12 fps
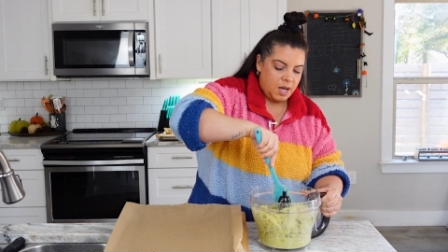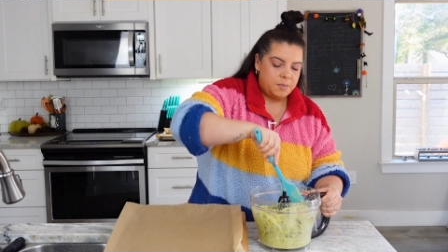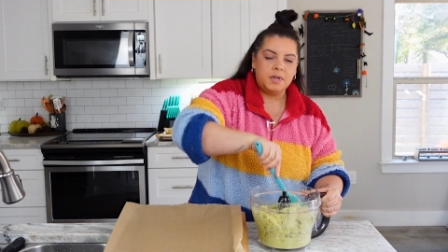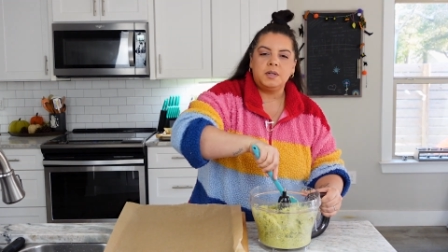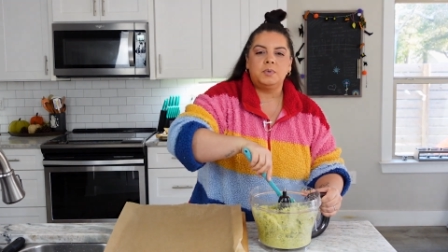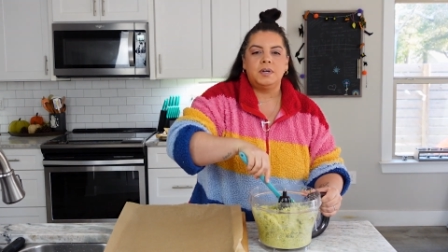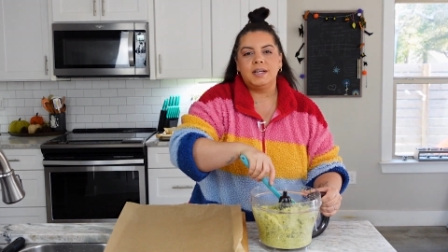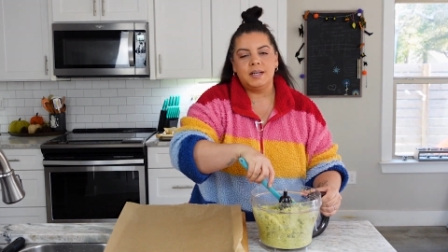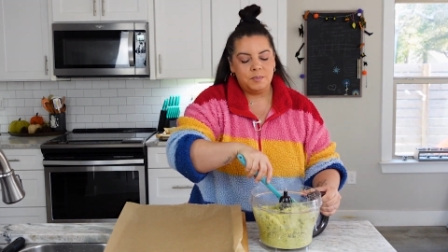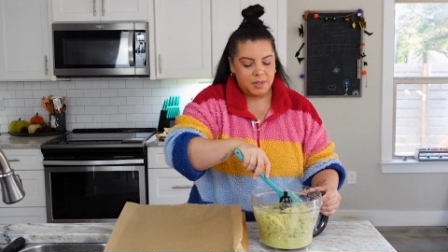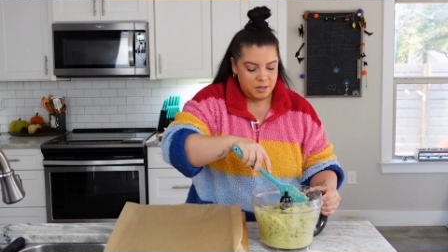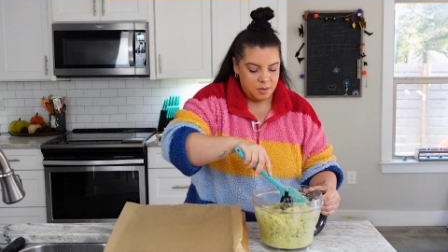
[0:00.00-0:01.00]
I'm gonna put it
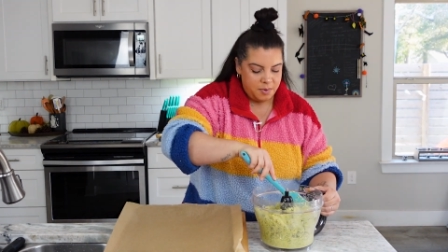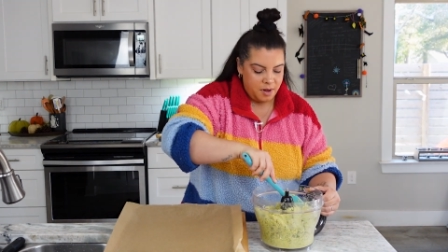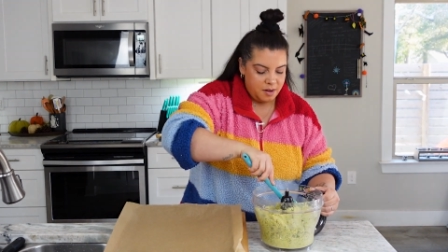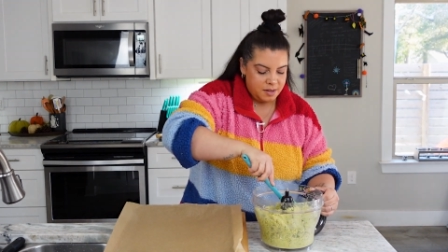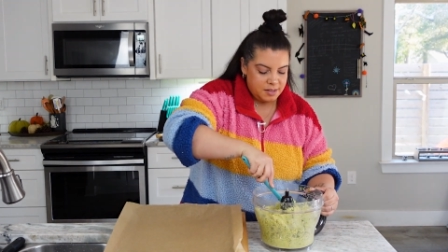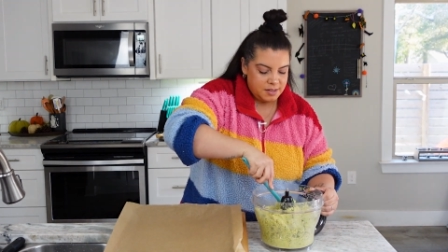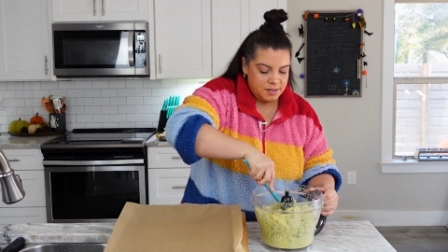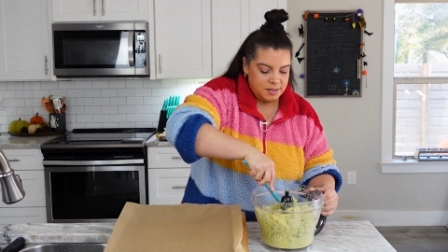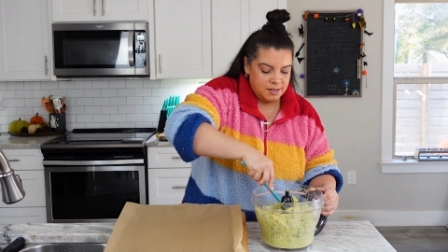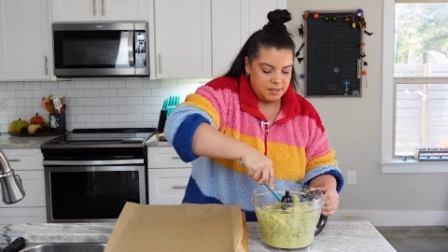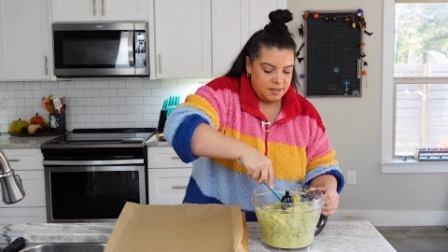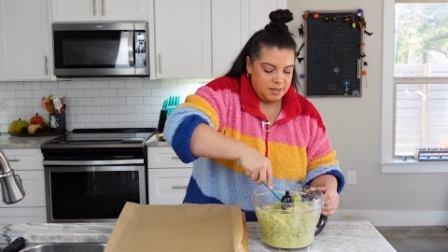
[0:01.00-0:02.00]
in my little paws,
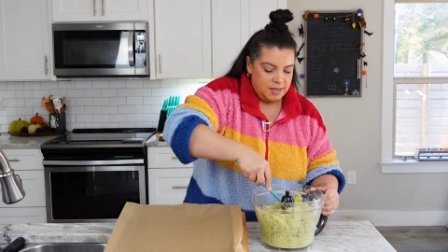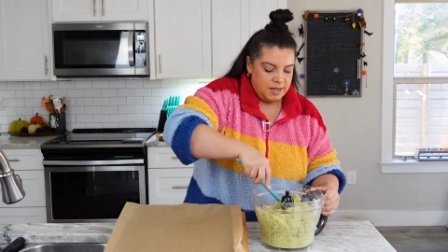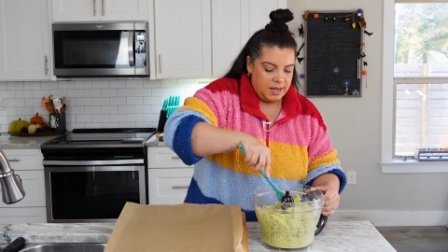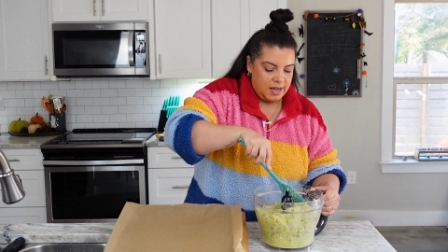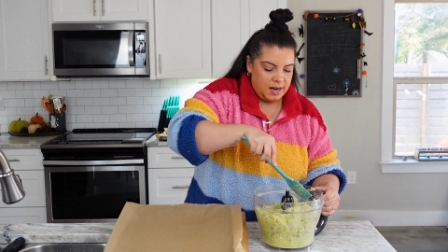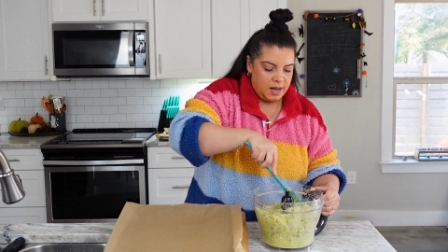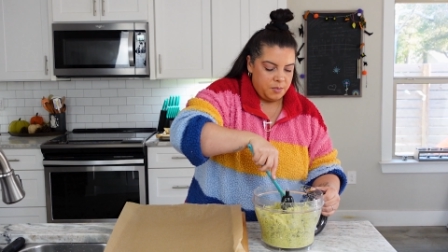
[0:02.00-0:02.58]
and